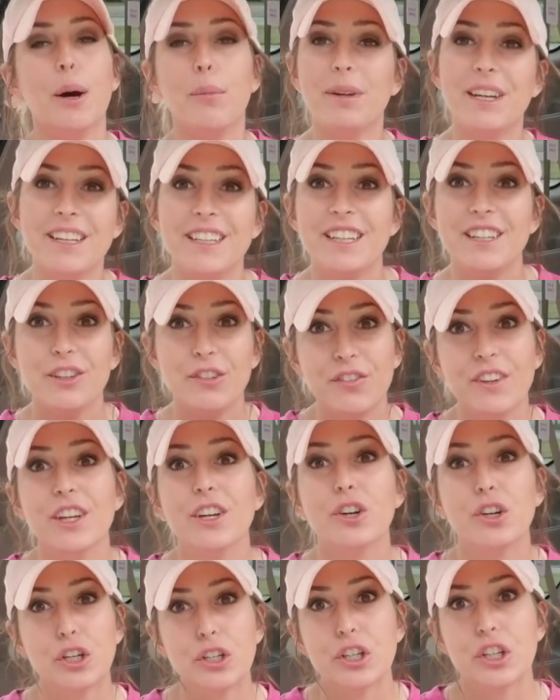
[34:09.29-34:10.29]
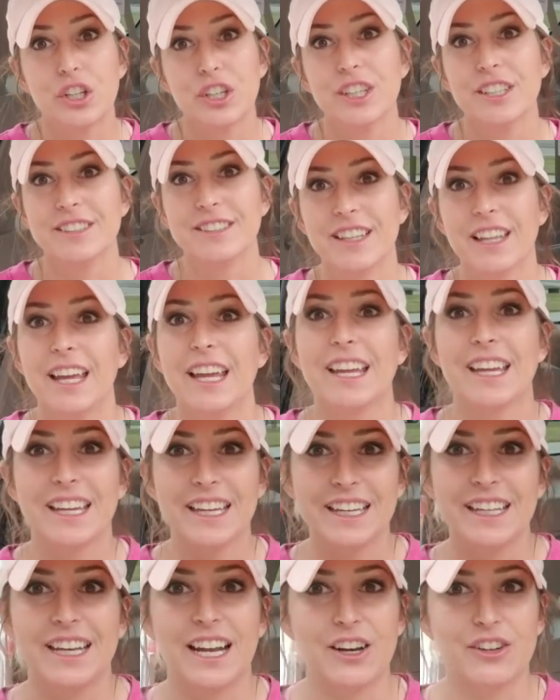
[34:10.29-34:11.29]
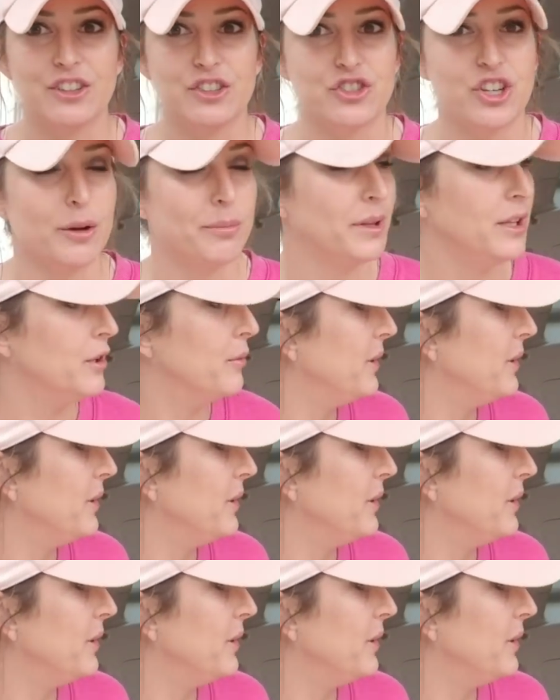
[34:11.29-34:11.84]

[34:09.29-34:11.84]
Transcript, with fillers: But it did feel good to like get out and shop a